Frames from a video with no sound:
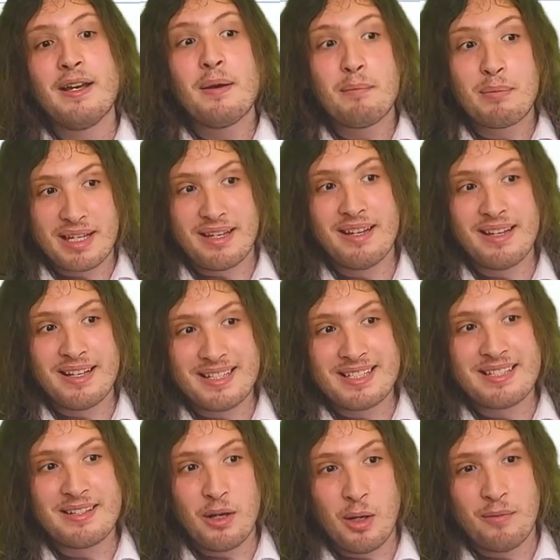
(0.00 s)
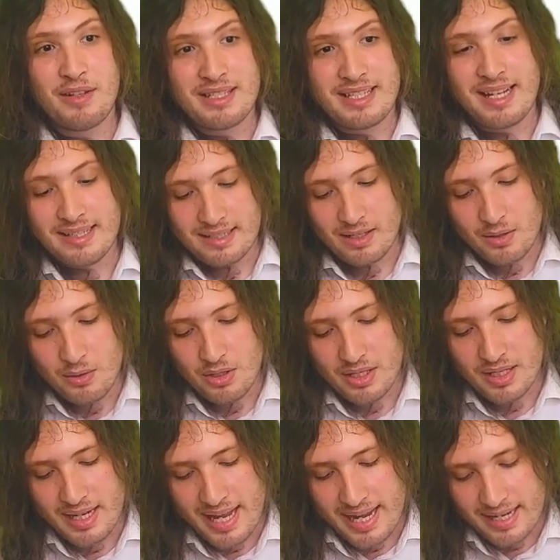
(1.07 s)
because obviously a solution
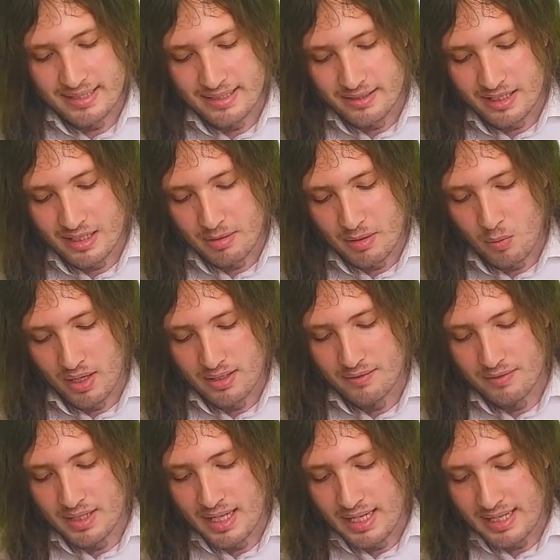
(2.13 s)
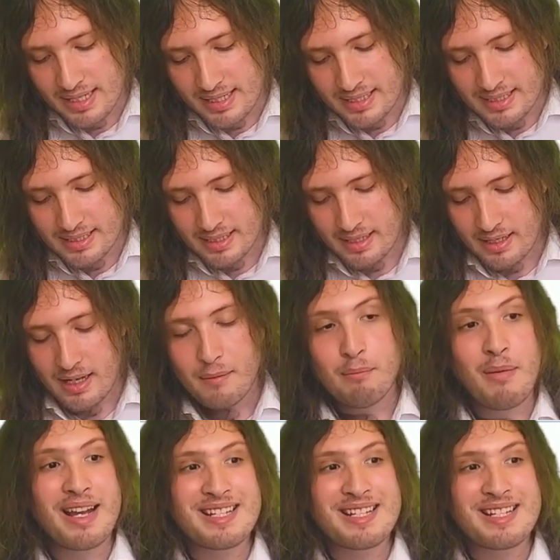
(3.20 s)
in x is going to be one of these, my